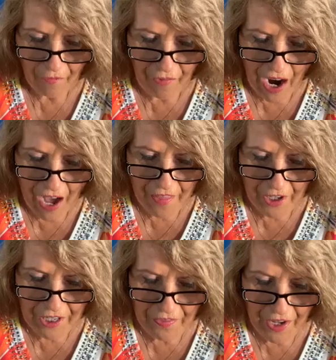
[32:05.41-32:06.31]

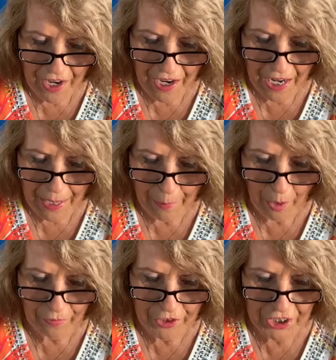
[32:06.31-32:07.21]
Father, in the name
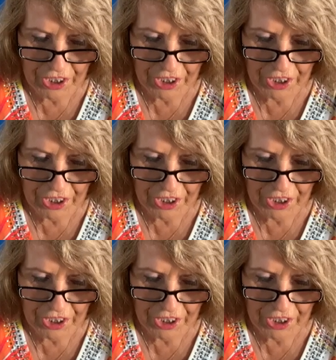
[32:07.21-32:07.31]
of